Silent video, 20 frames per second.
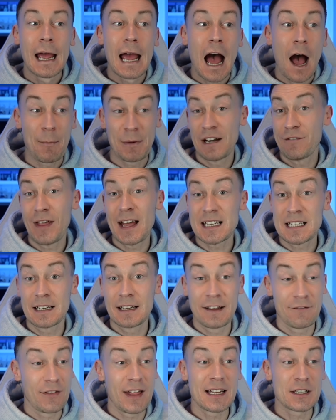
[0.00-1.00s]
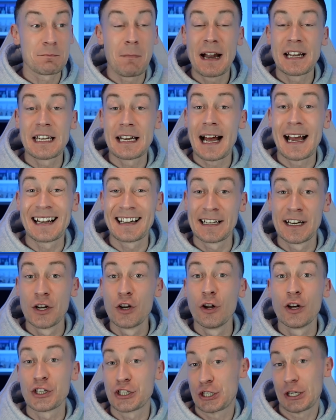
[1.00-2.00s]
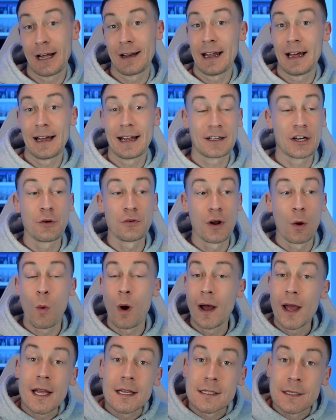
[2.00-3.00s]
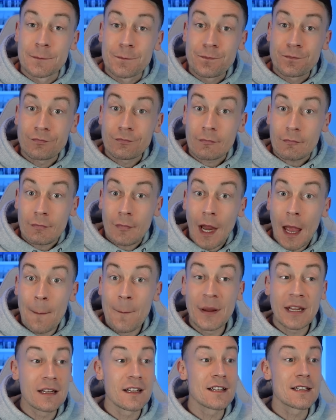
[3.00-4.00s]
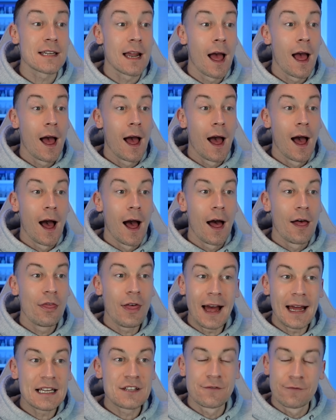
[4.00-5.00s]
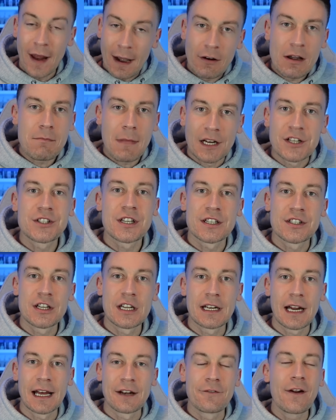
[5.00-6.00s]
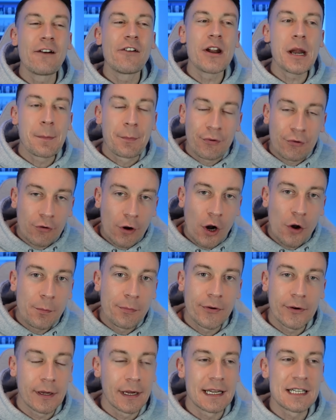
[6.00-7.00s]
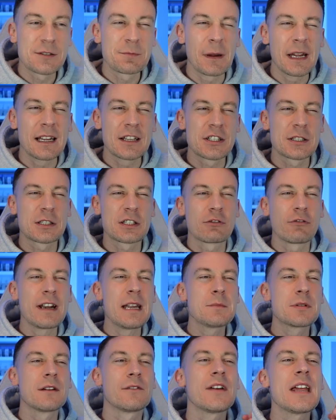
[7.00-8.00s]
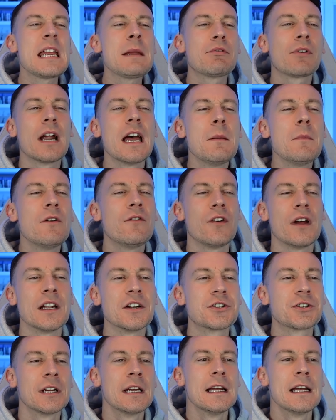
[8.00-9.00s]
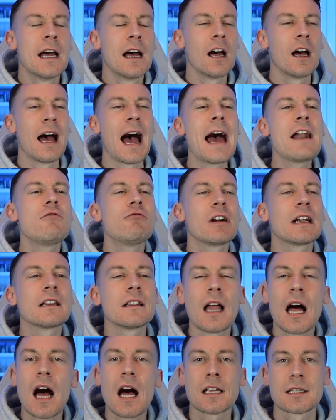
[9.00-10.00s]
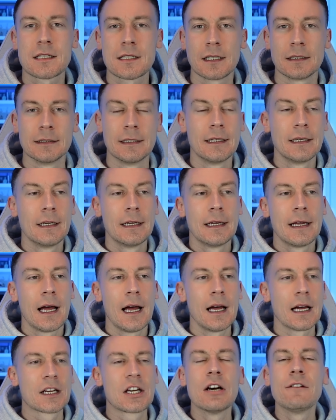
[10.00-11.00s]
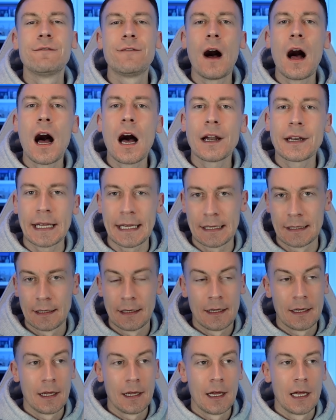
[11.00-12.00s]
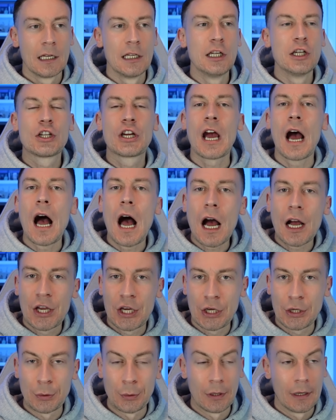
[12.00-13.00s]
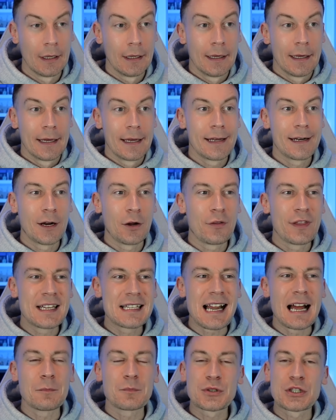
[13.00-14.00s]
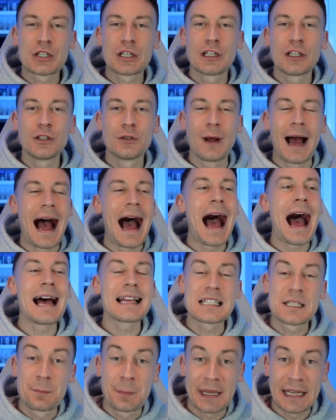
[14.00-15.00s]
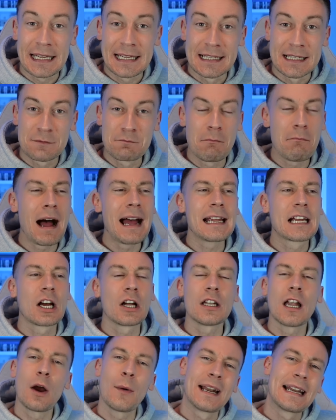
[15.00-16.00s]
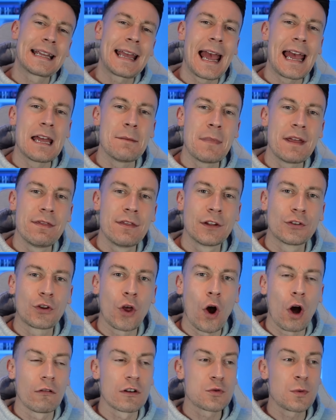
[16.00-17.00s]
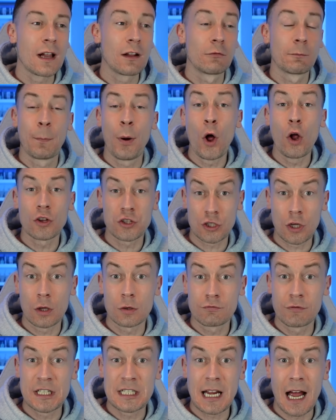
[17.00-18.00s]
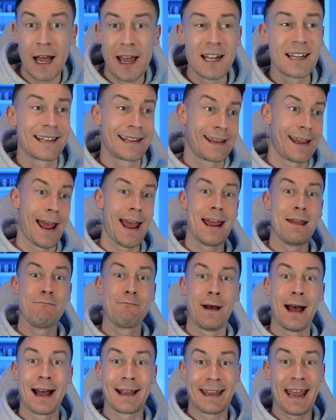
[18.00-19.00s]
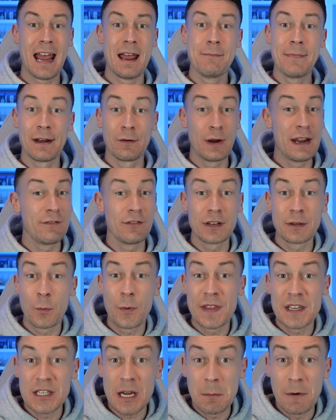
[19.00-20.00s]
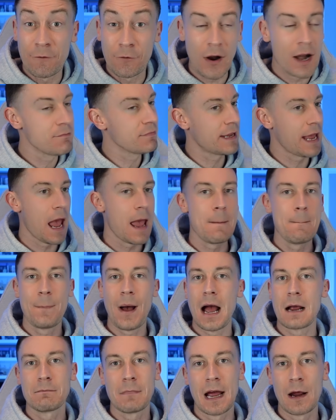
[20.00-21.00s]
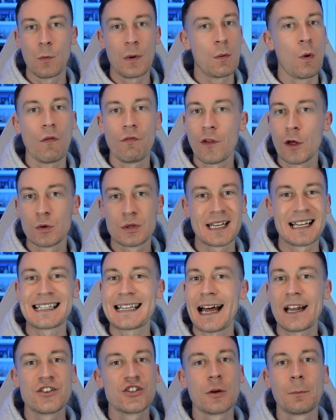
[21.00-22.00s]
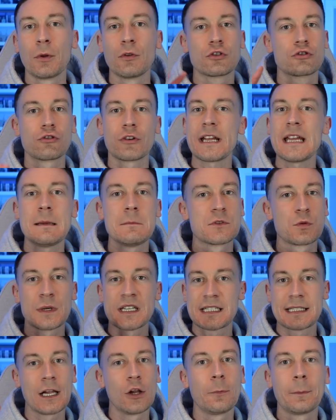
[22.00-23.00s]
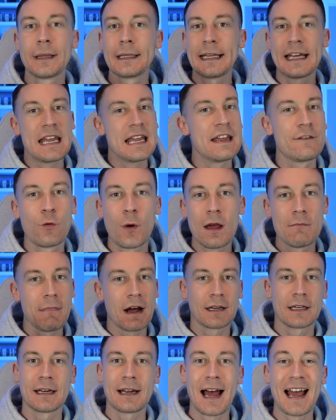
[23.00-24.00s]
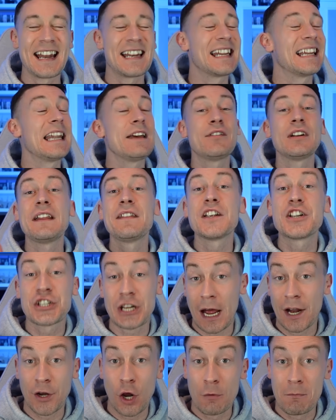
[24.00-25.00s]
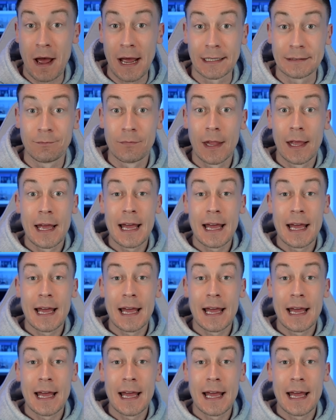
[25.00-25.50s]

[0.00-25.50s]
I mean, if that's Man United in a nutshell, I don't know what is. Because that is very Manchester United, very appropriate. It screams of Ibrahimovic, Henrik Larsson, Cavani, Lukaku. You know, these absolute has-beens. Michael Owen, get him in the door as well. Paul Scholes retired, get him back, get him in. Even with a Zimmer frame, get him back, mate. We want those intangible dreams. We still believe we're Man United. You're living in the shadow, mate.